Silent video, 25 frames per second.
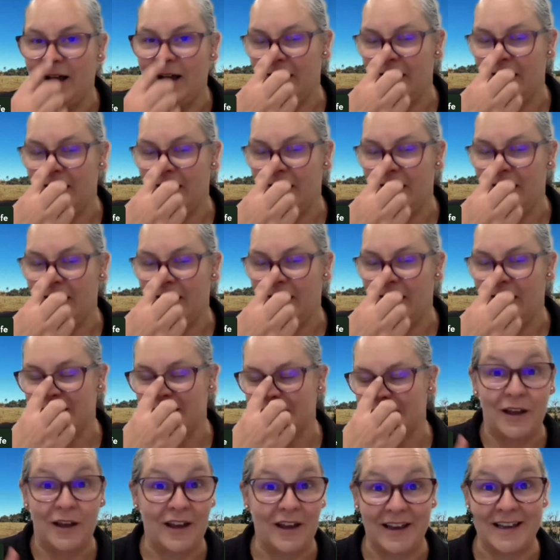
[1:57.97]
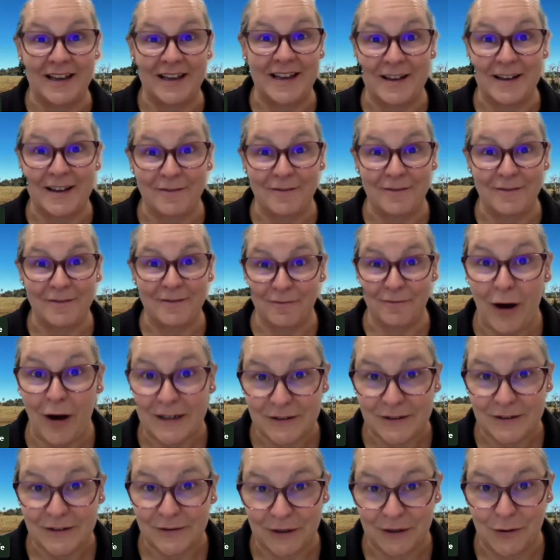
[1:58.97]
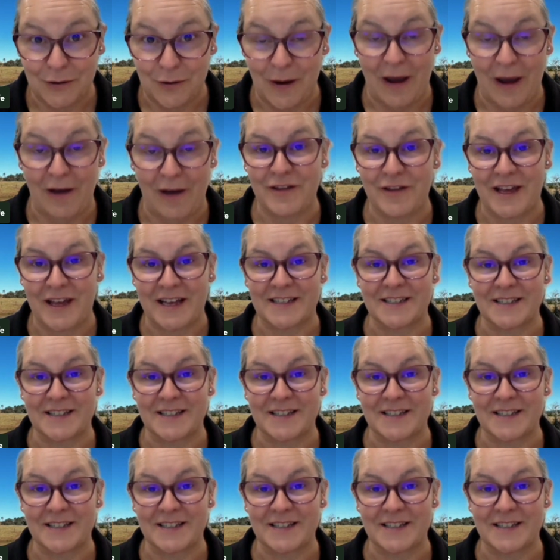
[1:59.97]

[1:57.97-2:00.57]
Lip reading: So vital that you have that.